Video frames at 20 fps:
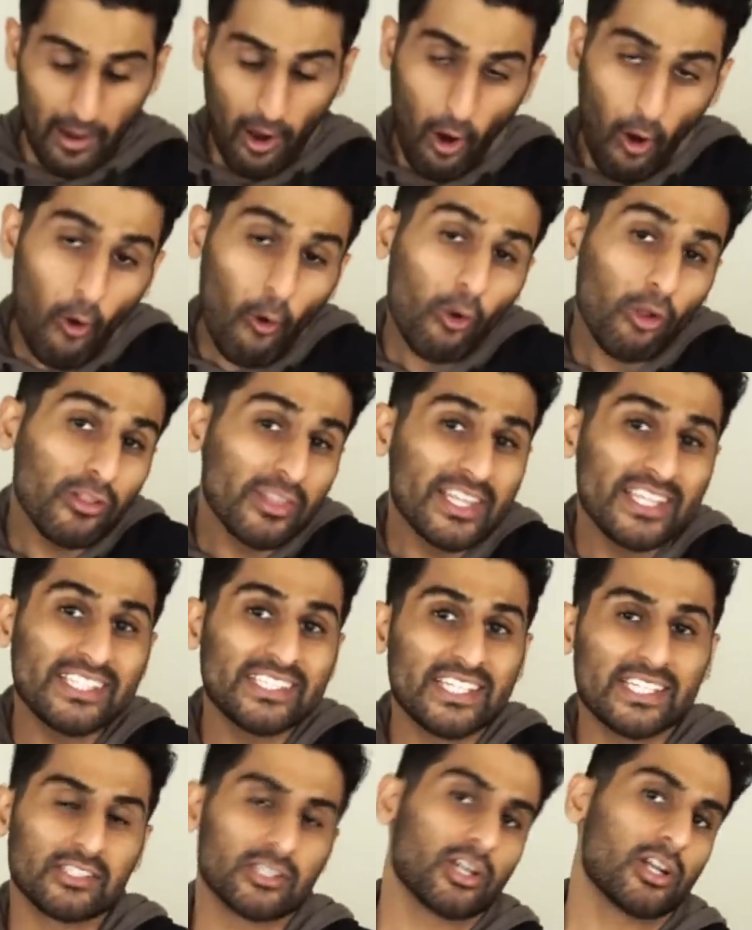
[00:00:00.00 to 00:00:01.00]
All of these
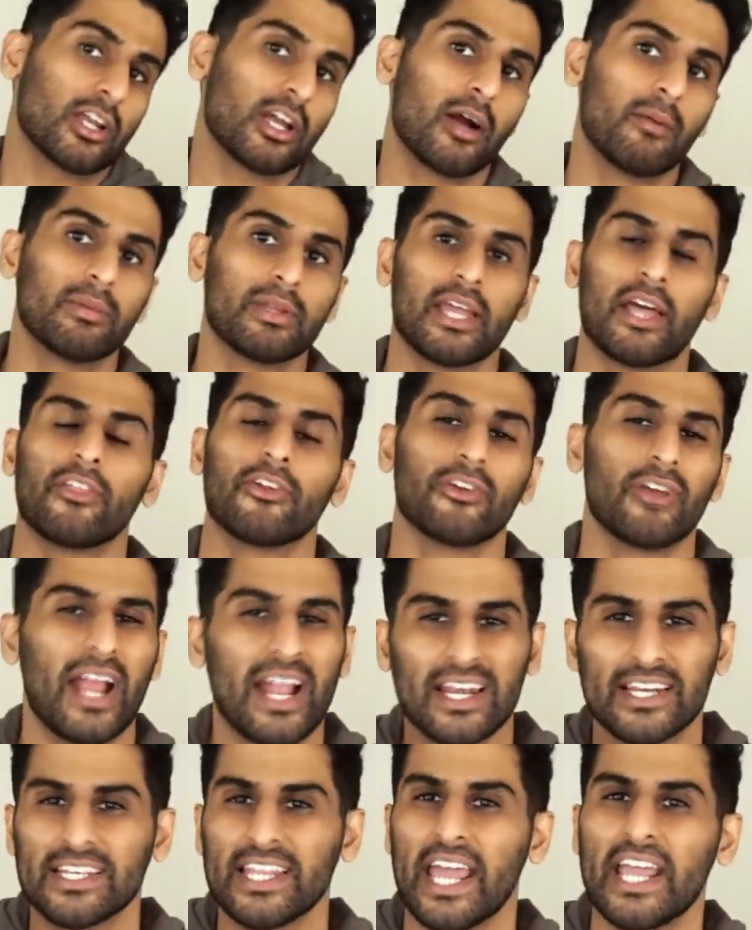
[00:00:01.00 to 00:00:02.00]
things are gonna come together, your
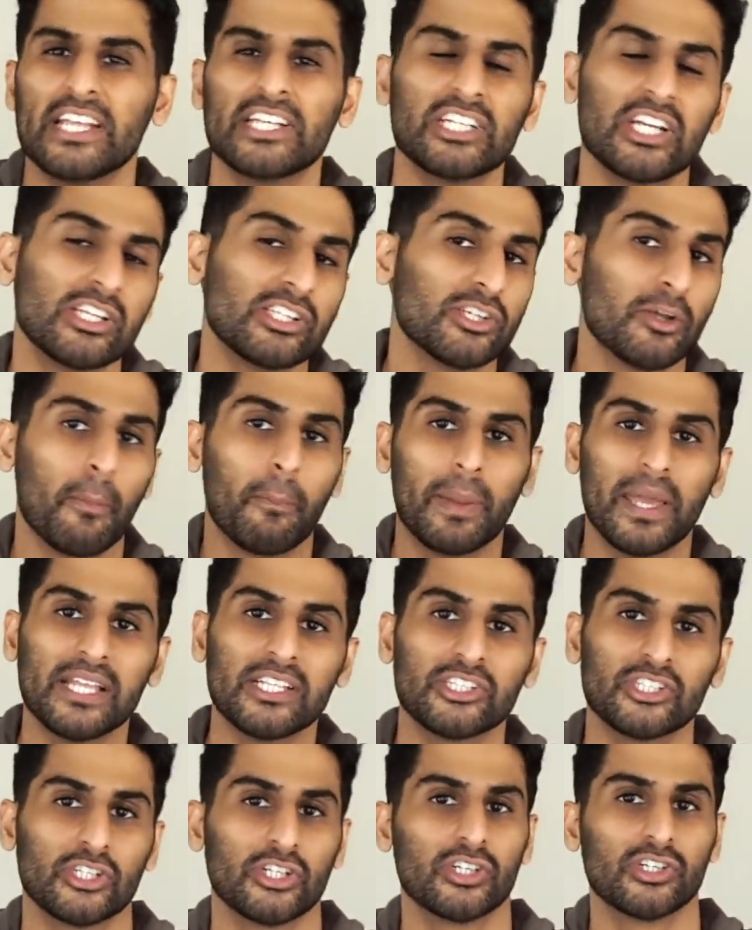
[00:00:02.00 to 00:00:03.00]
annotations, your
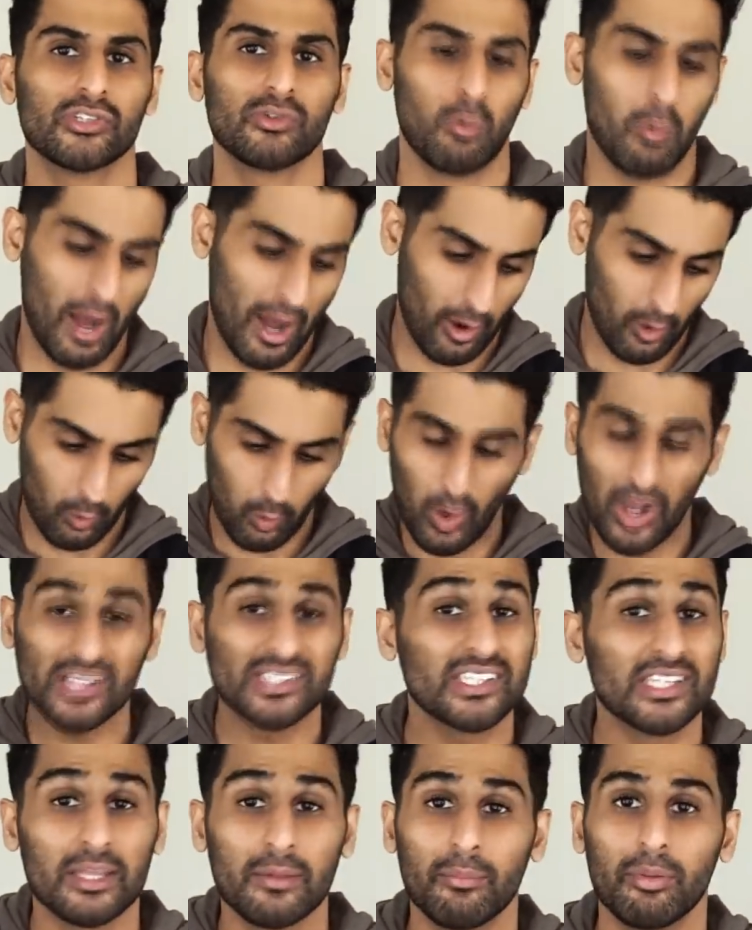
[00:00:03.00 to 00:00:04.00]
pictures, where it
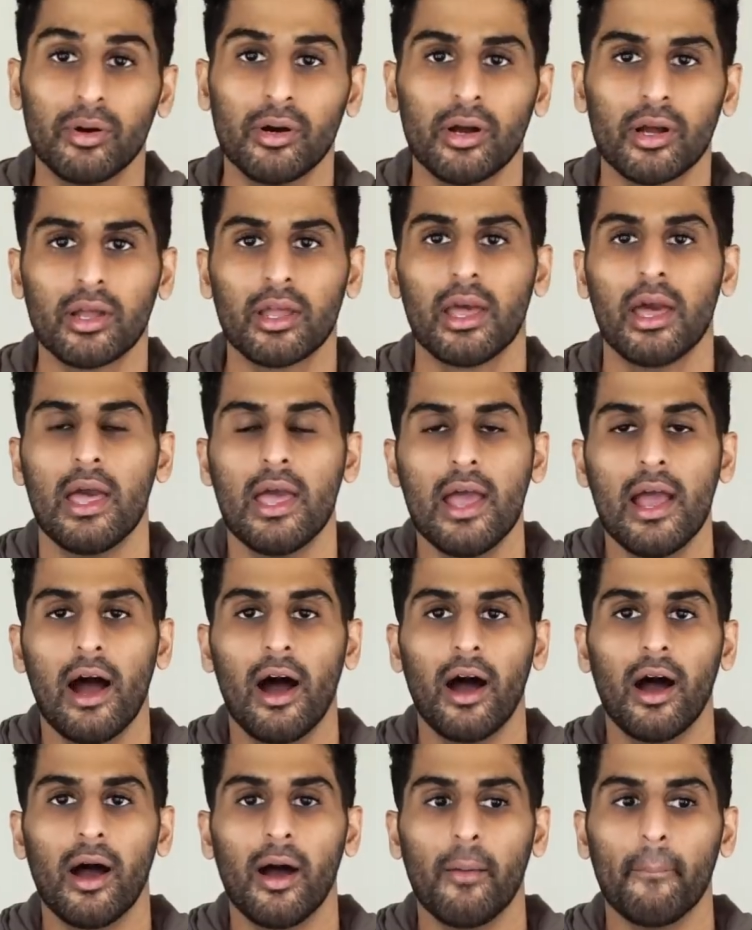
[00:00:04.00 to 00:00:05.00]
was in the book,
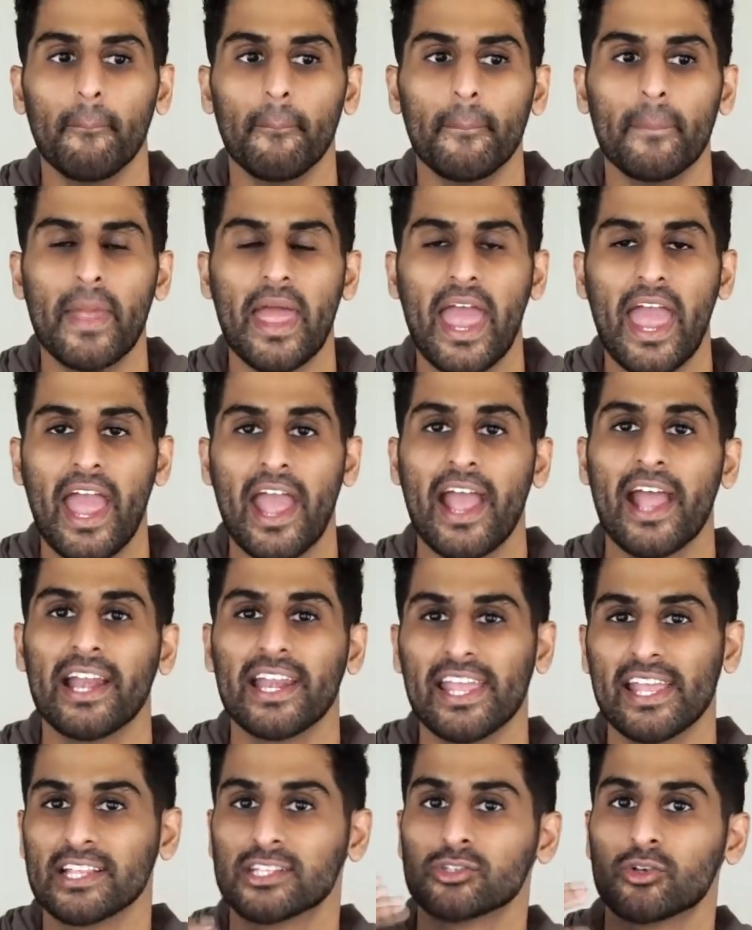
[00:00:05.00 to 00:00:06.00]
um,
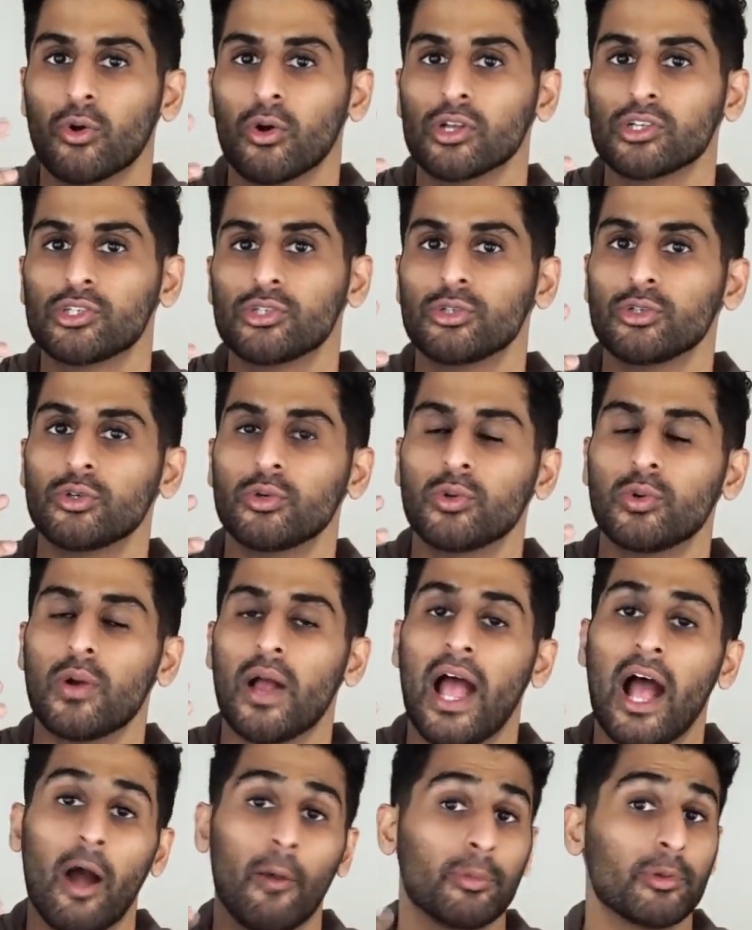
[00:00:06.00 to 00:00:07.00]
and it's going to
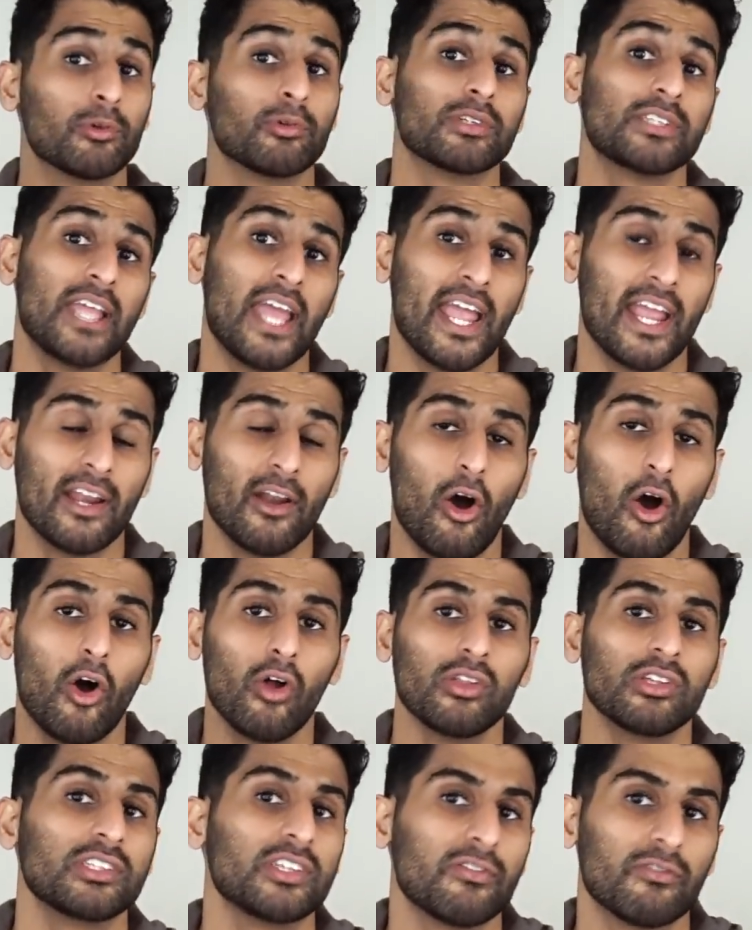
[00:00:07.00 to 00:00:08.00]
help you retain
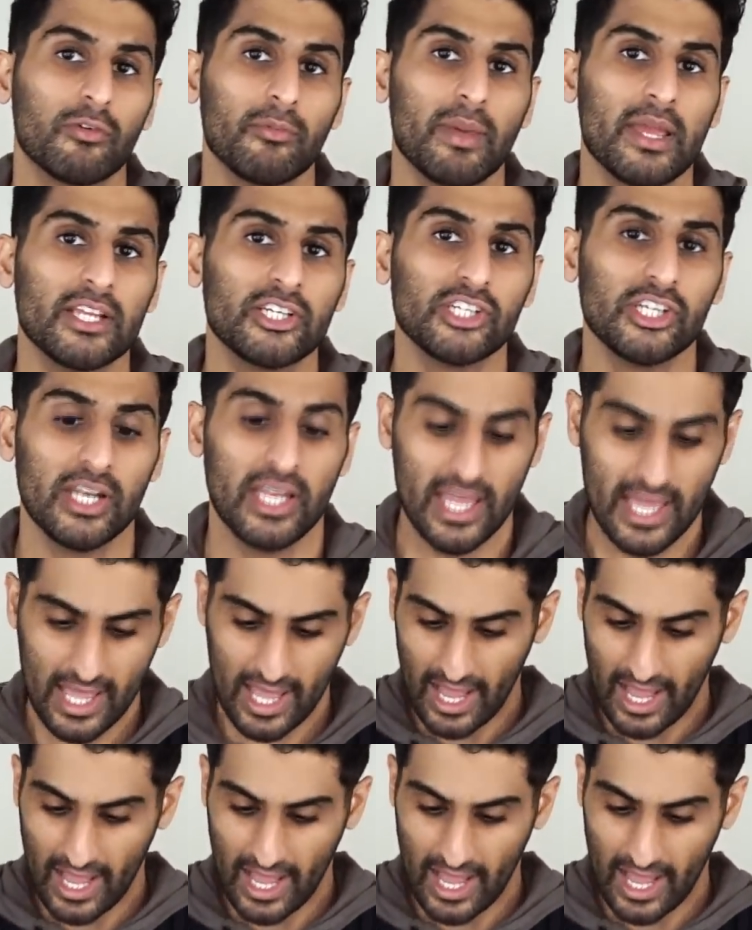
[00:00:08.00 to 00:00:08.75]
all this information.